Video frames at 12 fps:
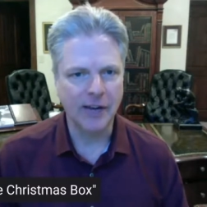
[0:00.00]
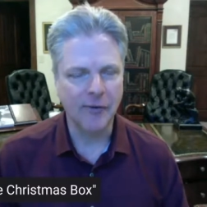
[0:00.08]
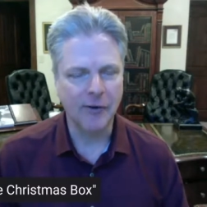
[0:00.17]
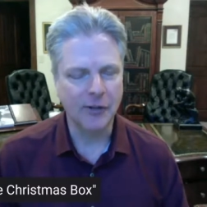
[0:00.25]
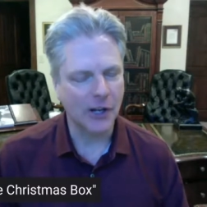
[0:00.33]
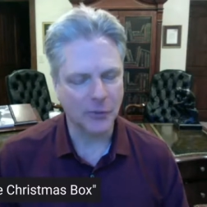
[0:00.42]

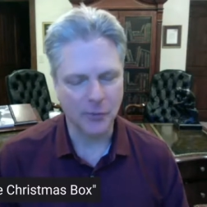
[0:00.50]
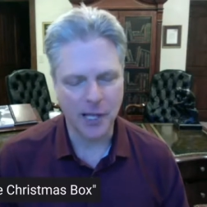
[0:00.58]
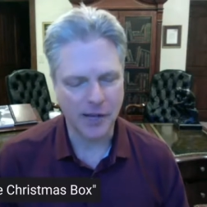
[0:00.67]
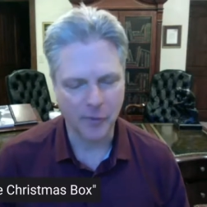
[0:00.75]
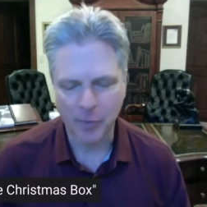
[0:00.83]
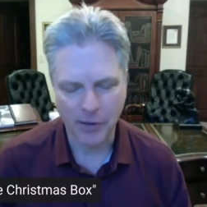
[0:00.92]
everyone who tells me they
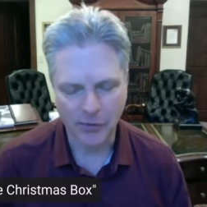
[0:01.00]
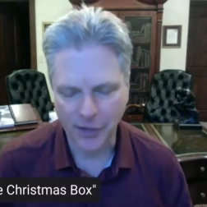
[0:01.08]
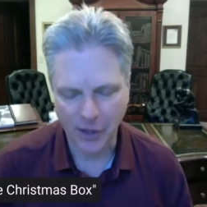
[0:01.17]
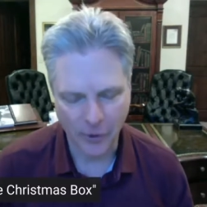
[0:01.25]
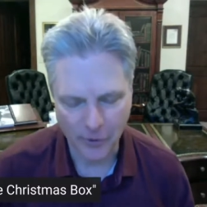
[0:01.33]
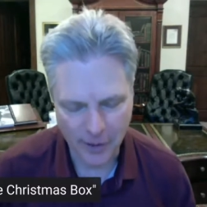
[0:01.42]
have a
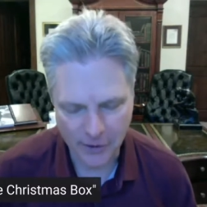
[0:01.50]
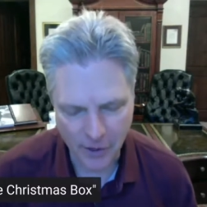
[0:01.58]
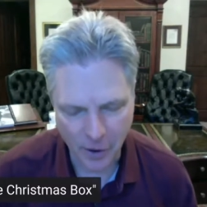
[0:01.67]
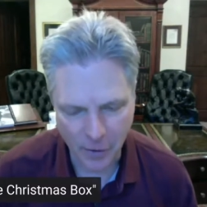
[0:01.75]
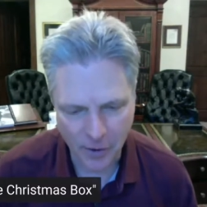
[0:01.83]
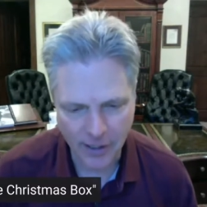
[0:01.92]
bestseller, they
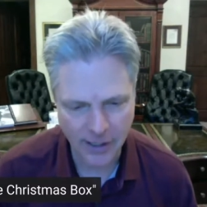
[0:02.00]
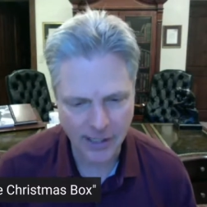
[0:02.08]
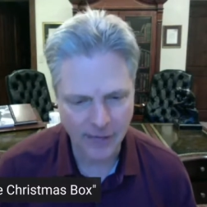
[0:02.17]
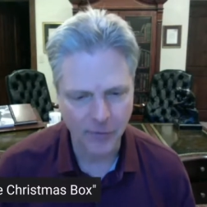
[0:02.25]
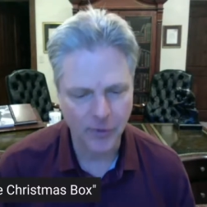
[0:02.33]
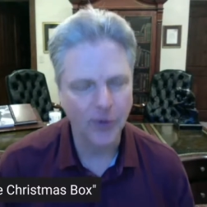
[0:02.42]
don't and they
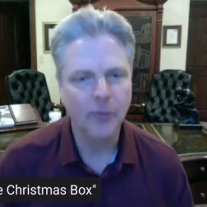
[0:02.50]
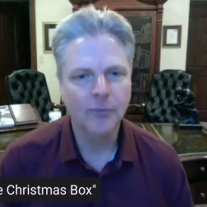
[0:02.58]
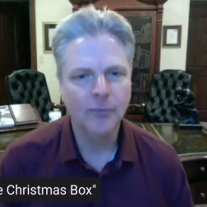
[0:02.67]
never do.